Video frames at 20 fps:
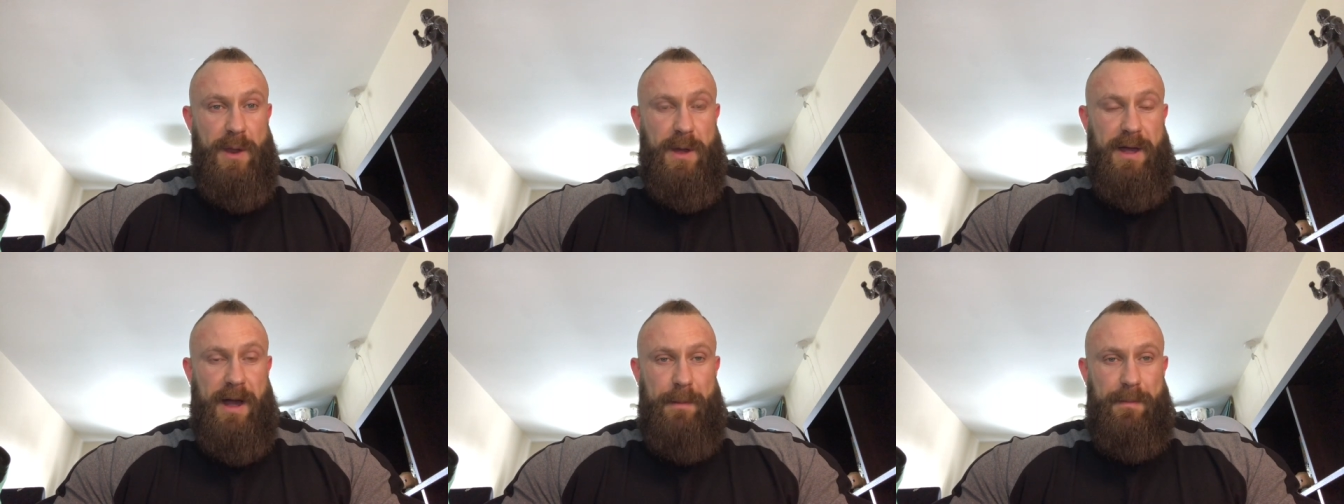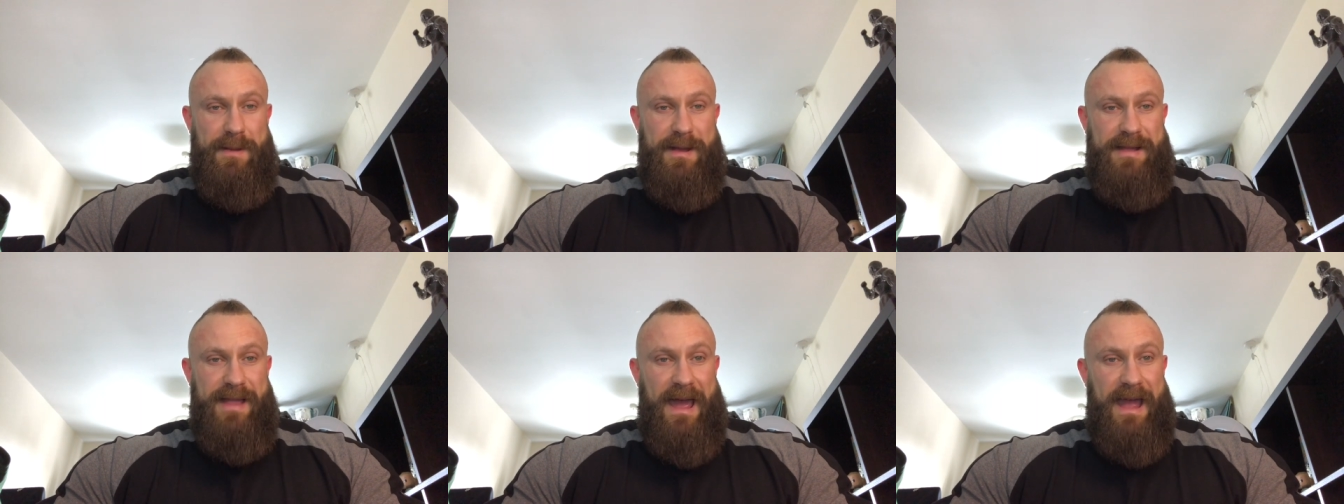a
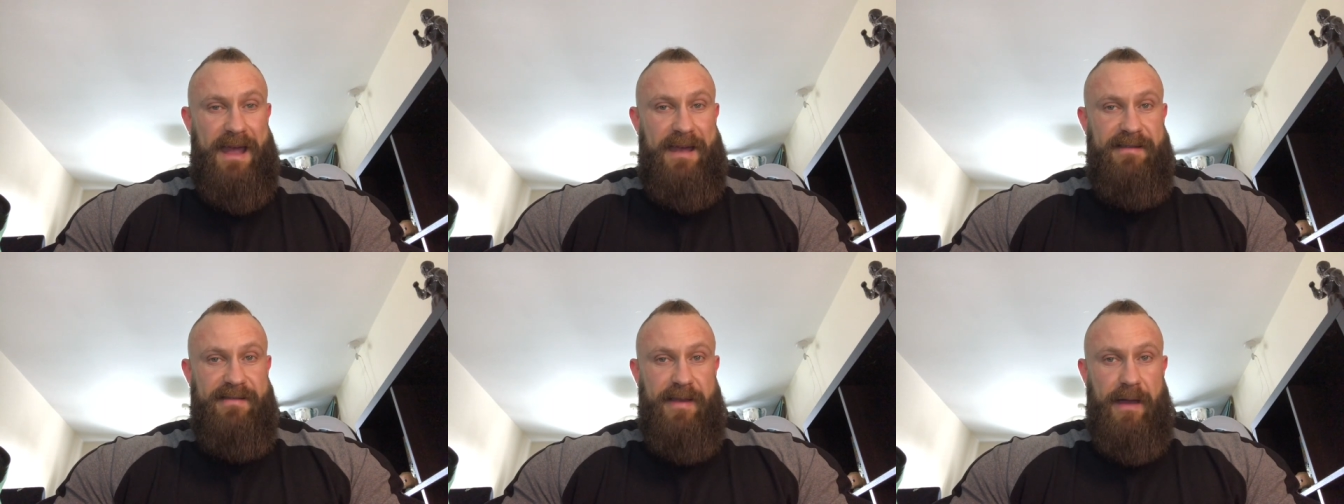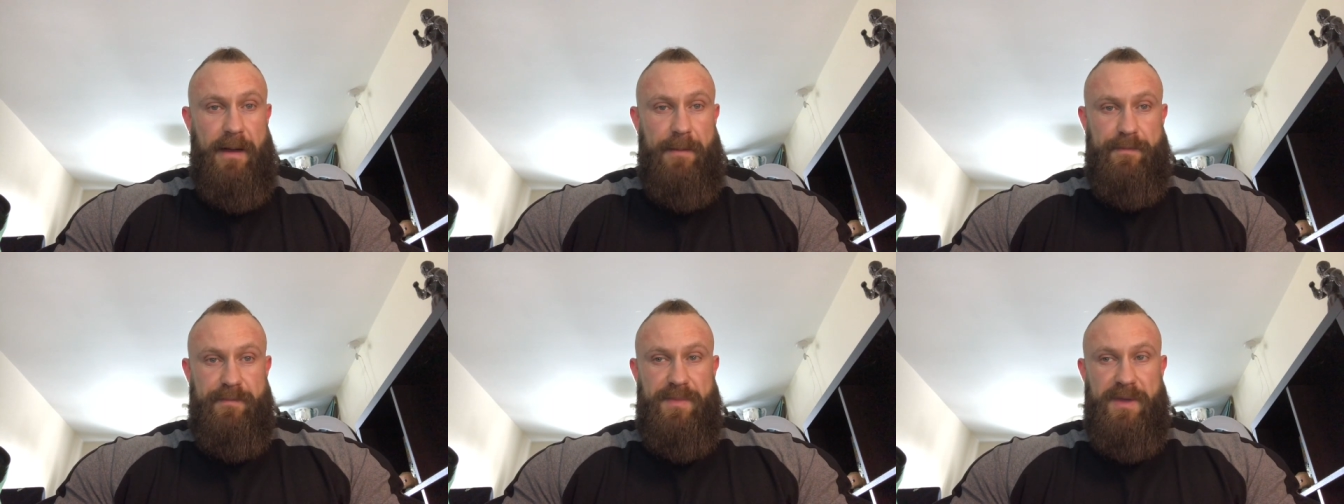couple of days
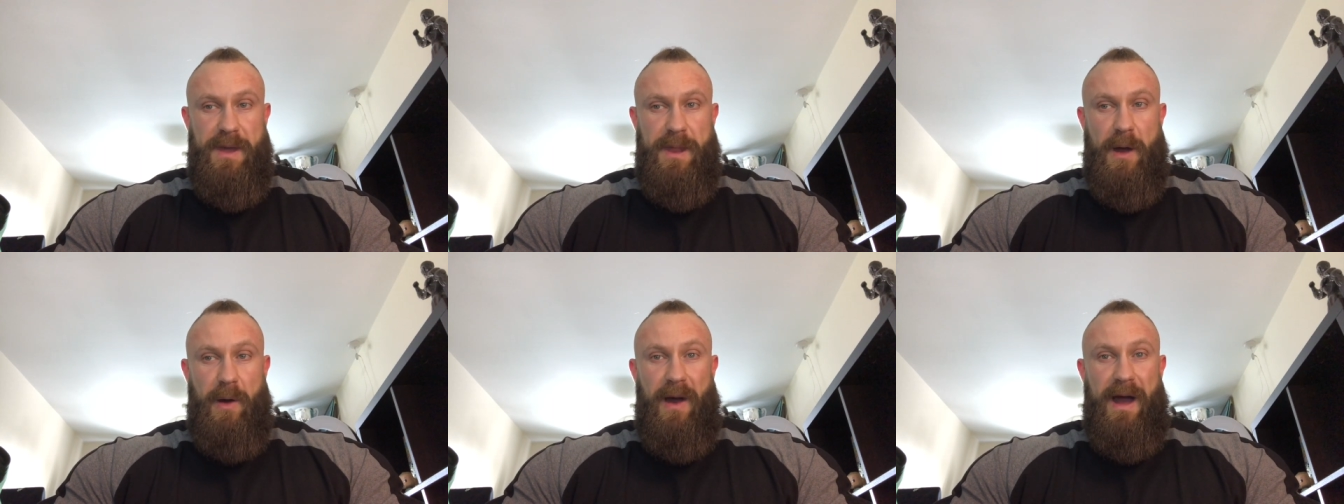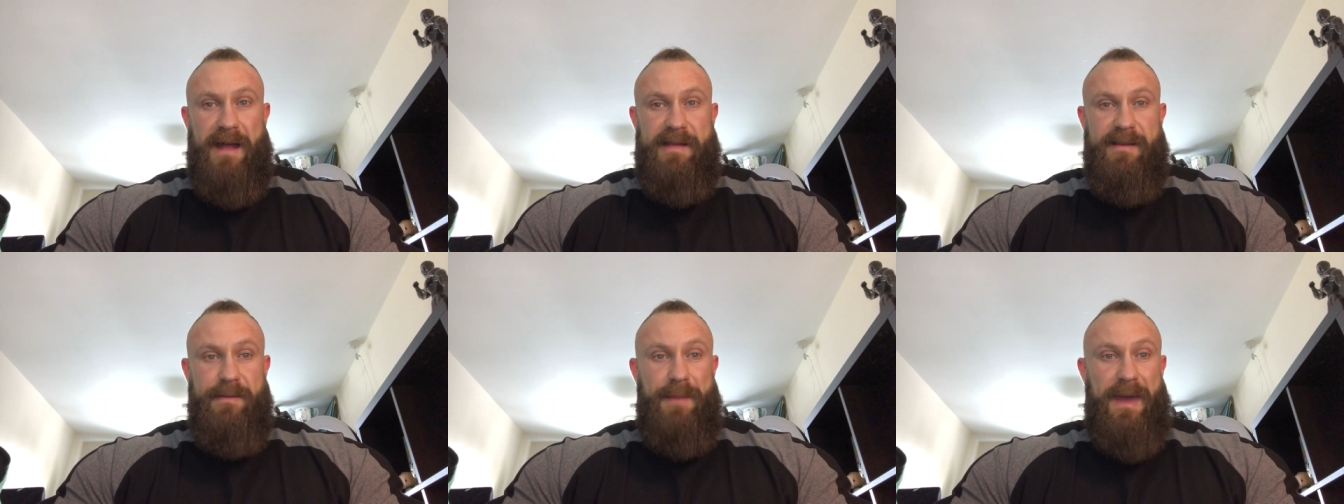that you know I
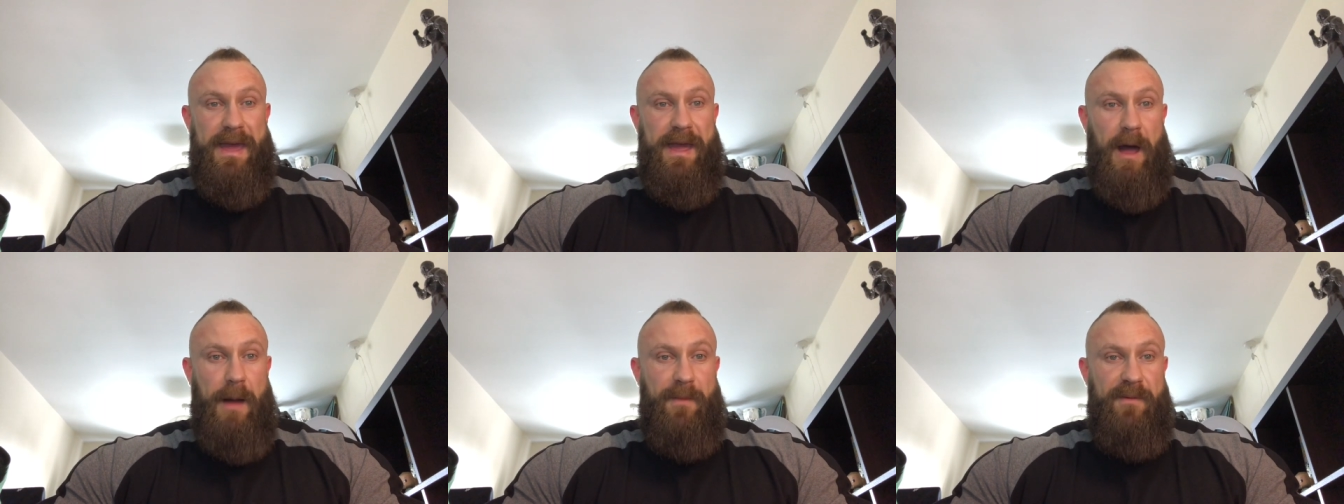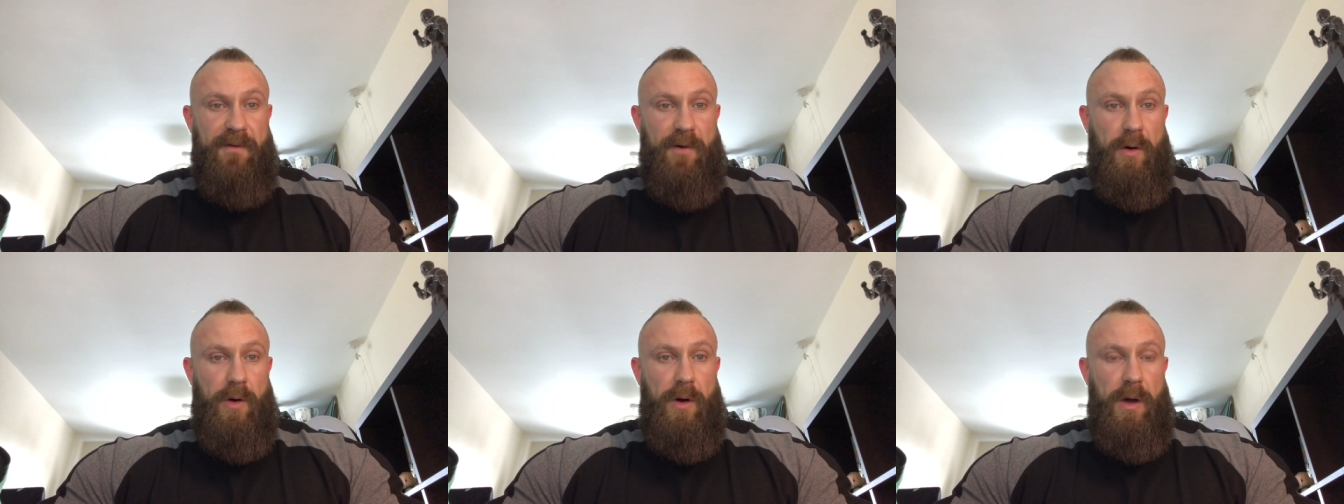had to make up
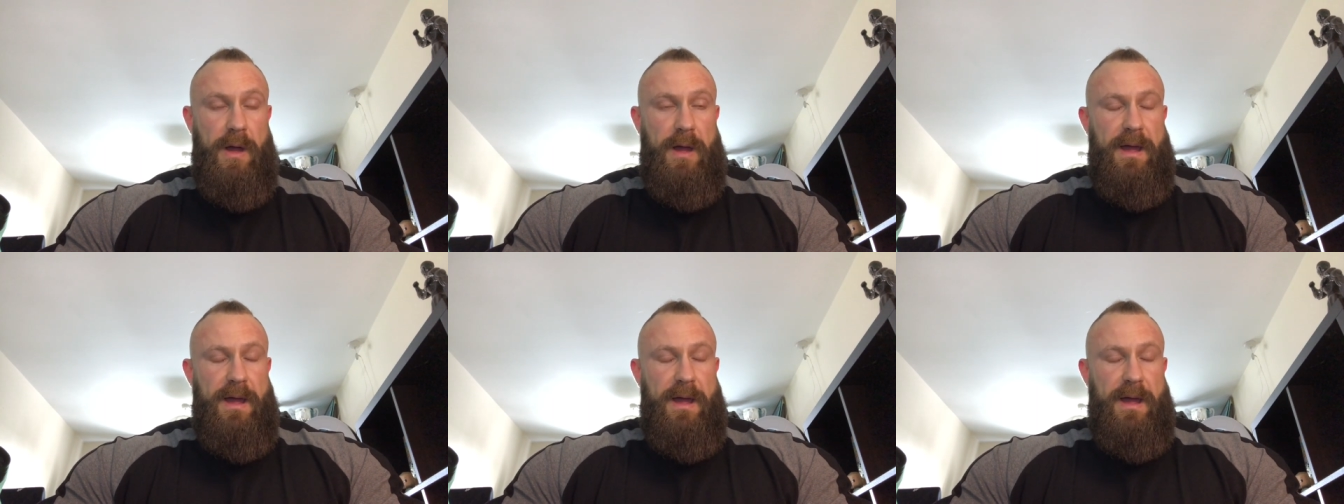for.